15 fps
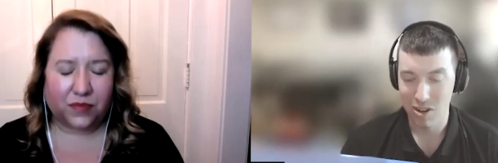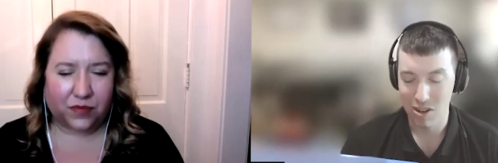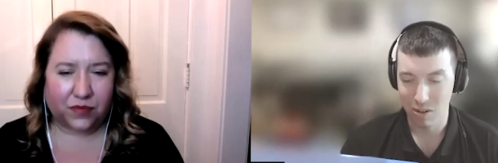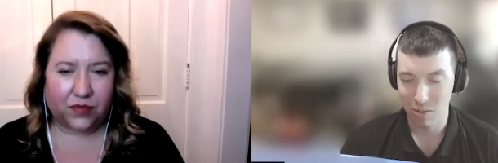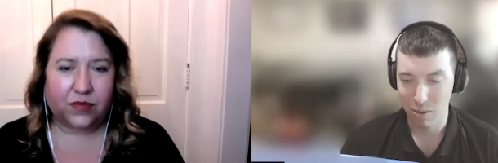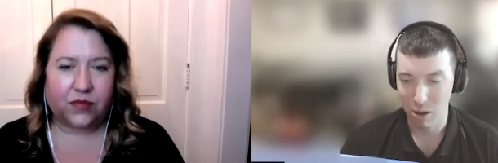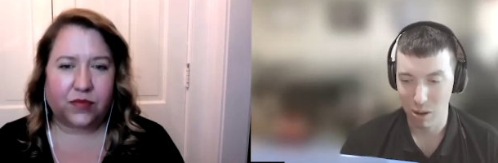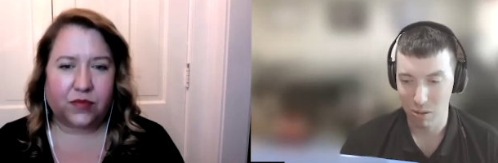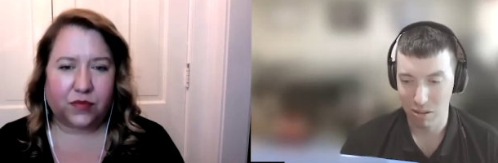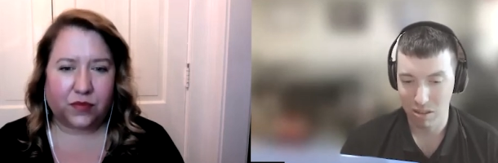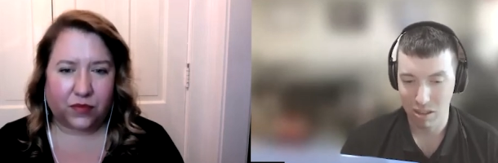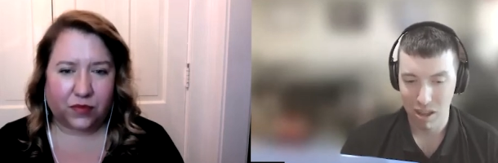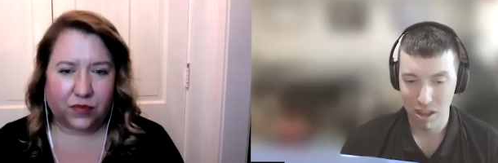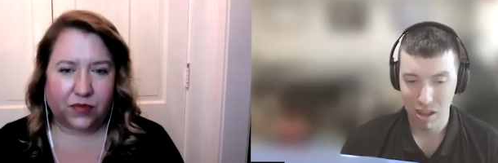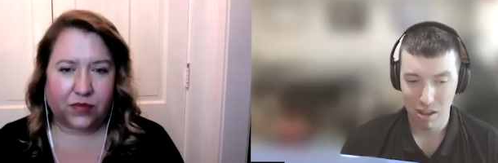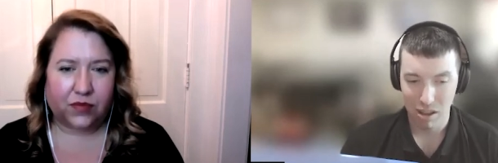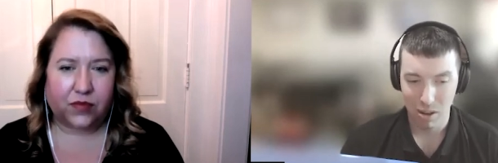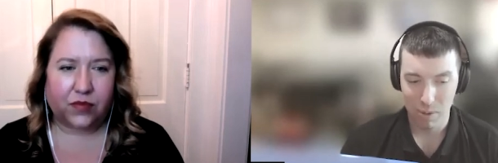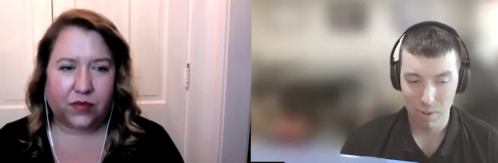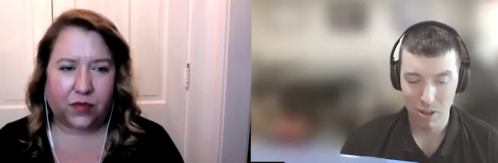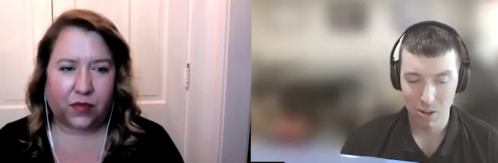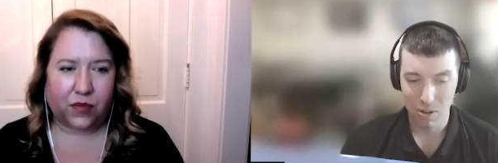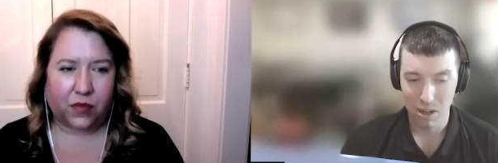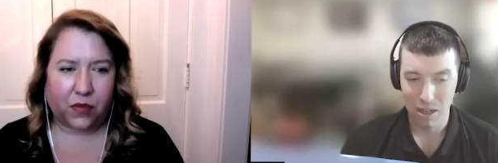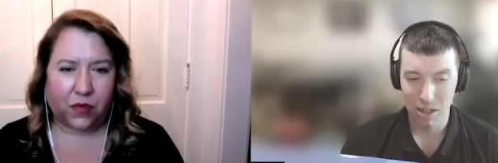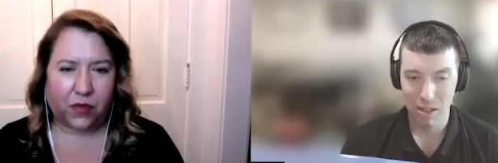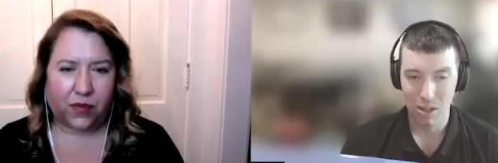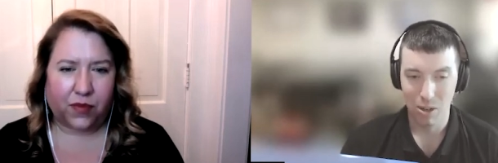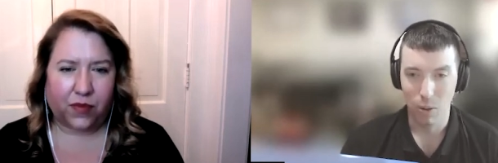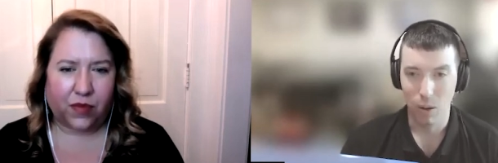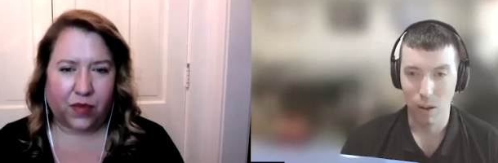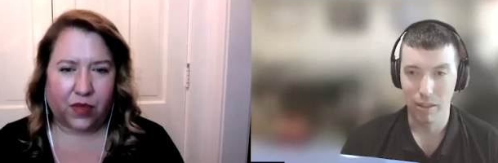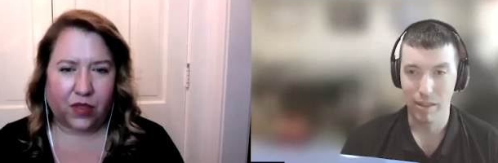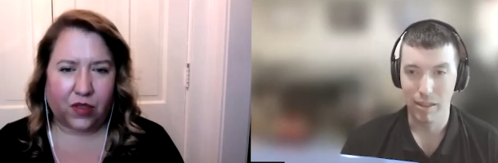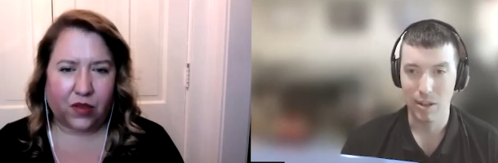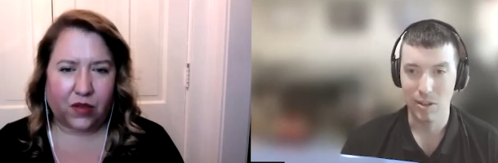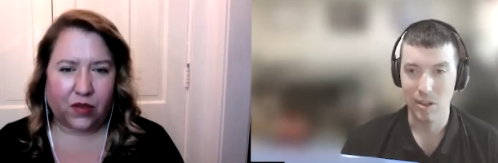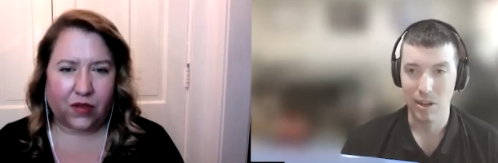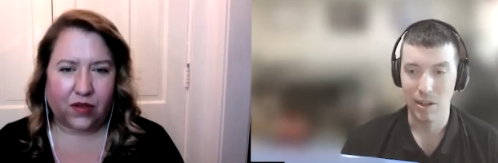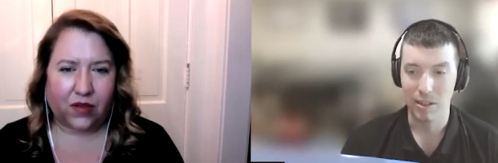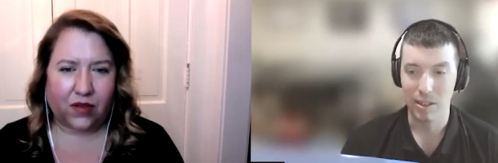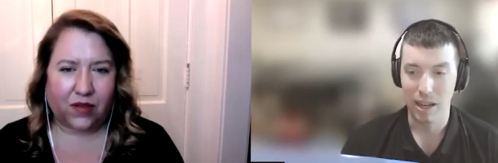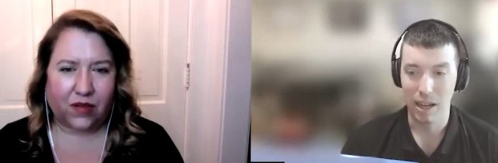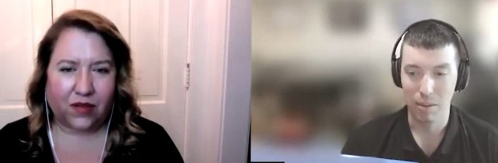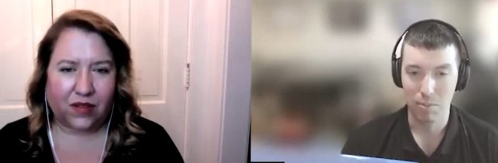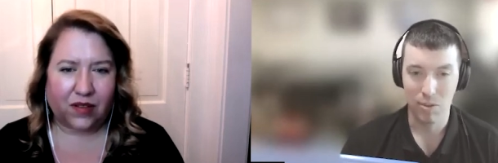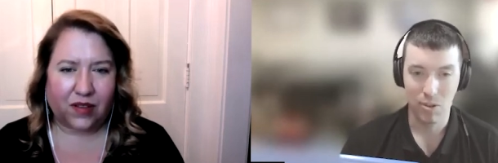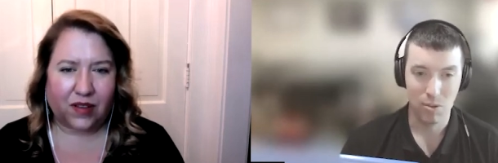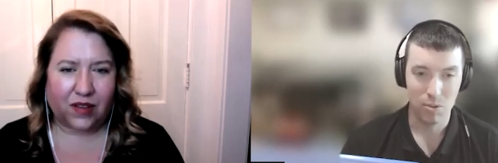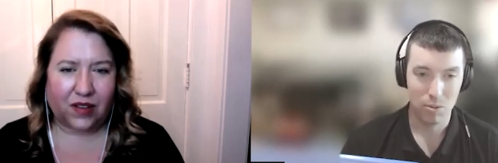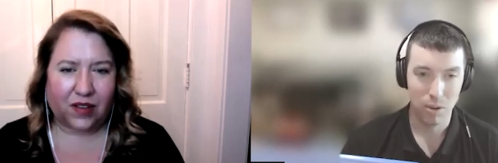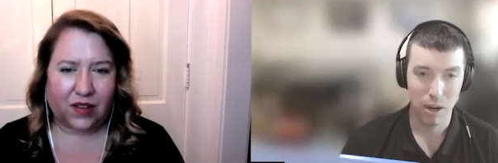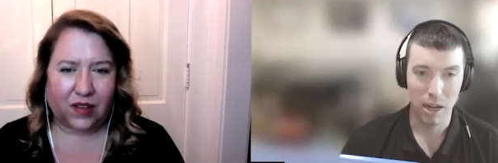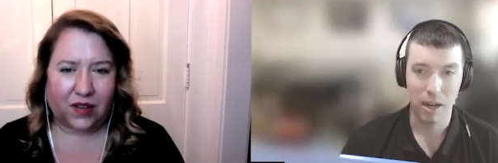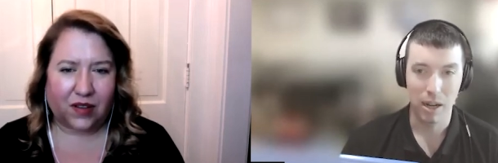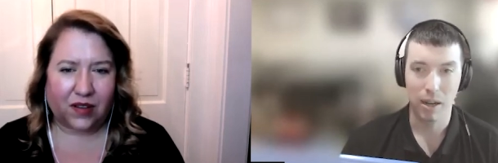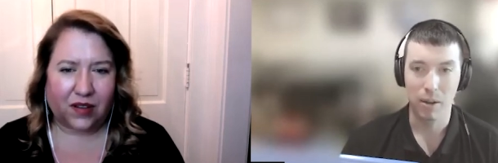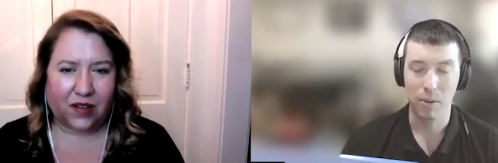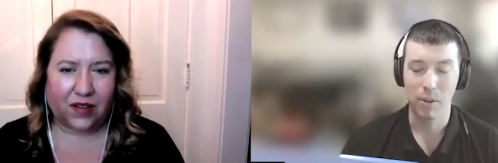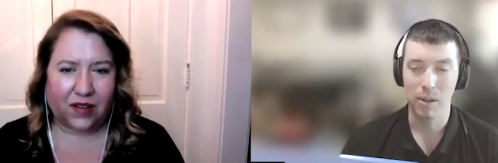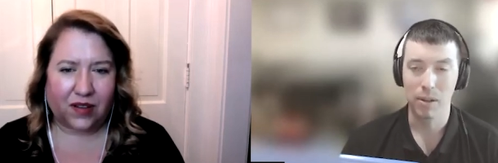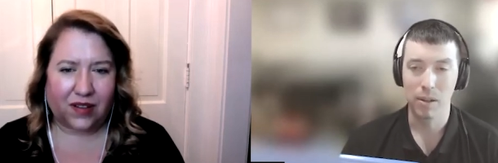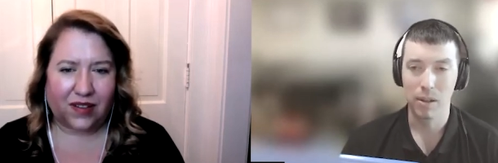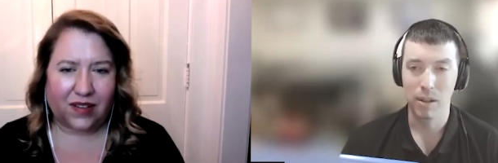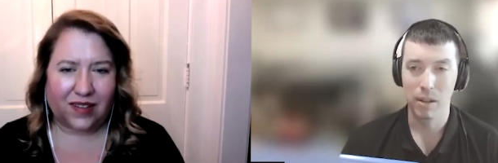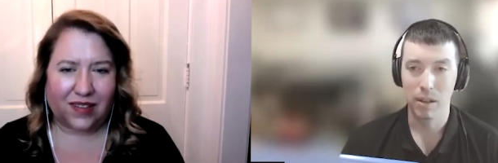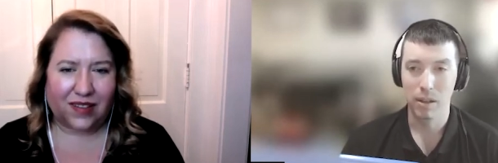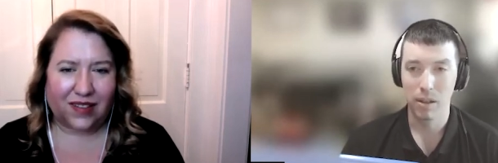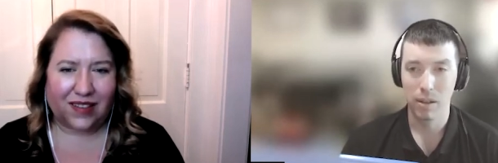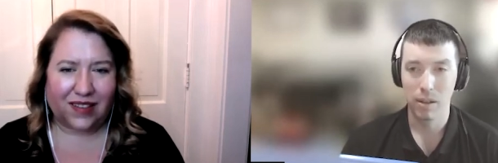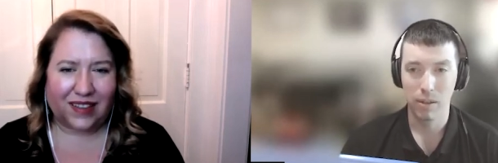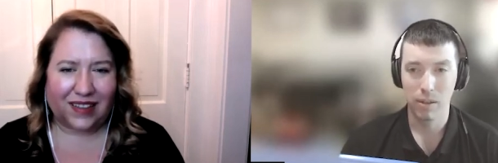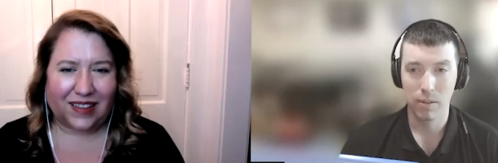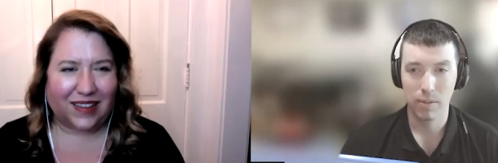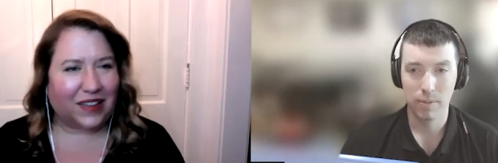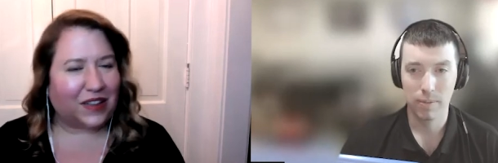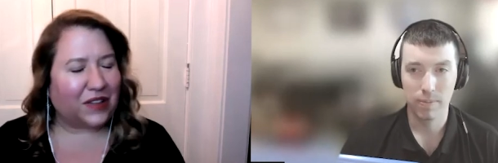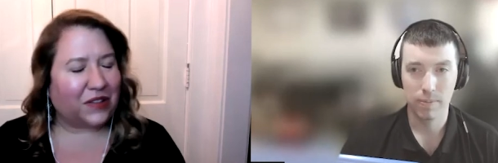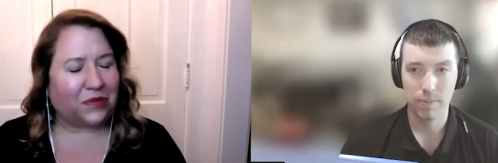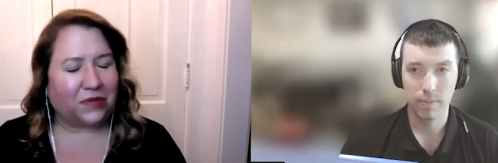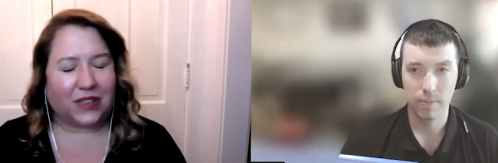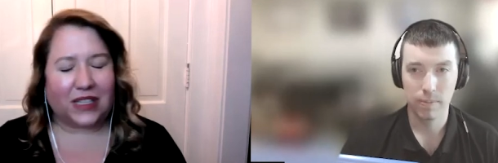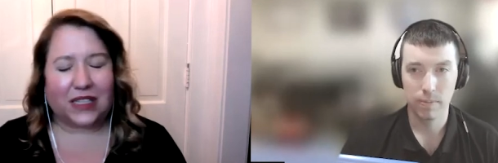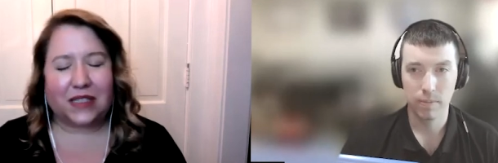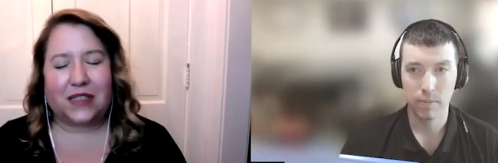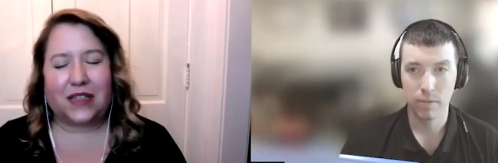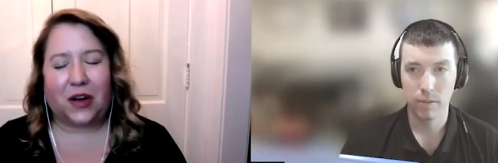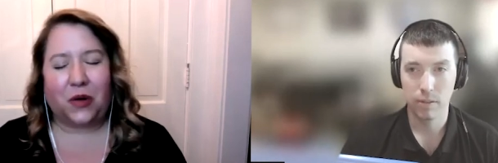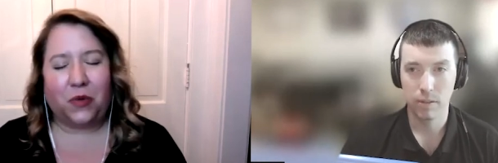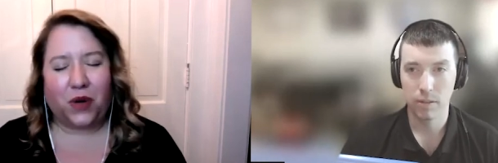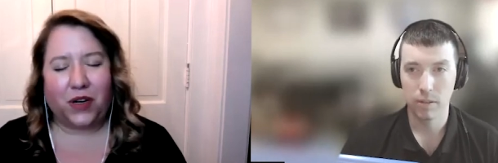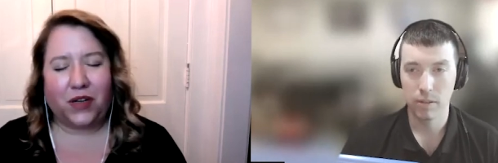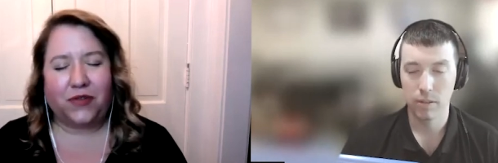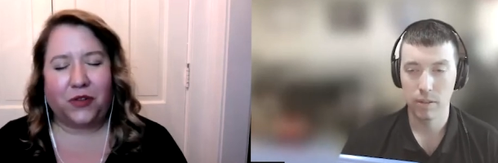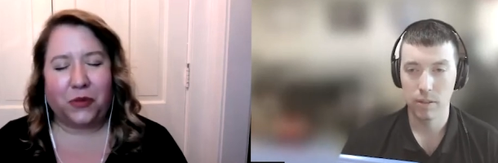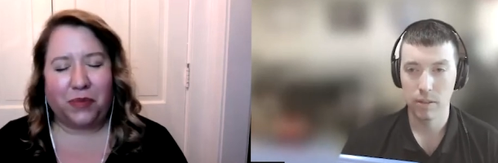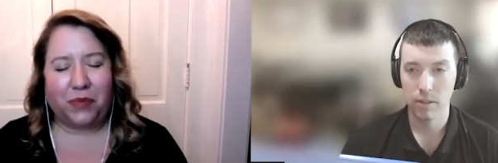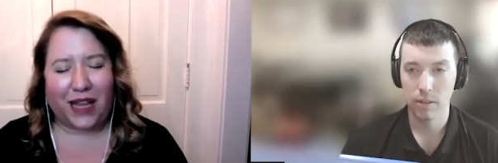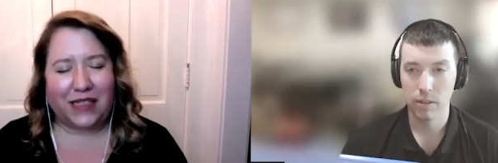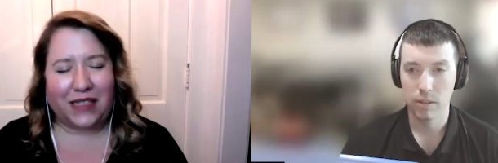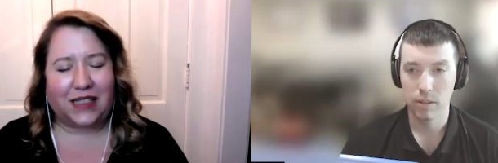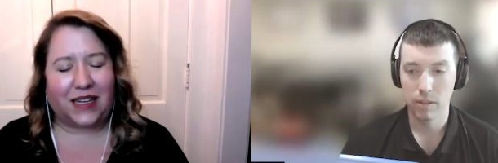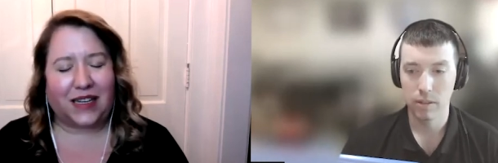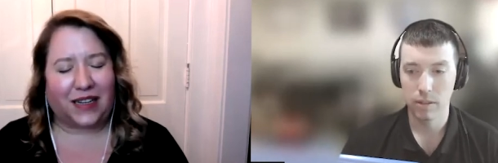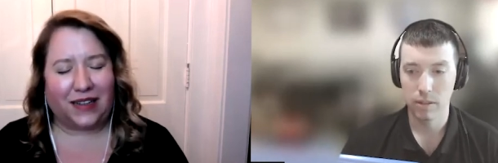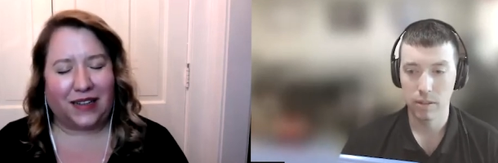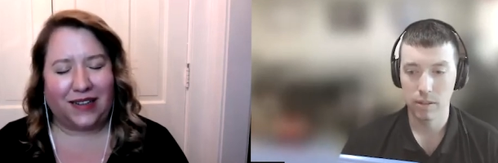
Speaker 1: and growth. We don't need to do all things at all times right now.
Speaker 2: That's a wonderful blessing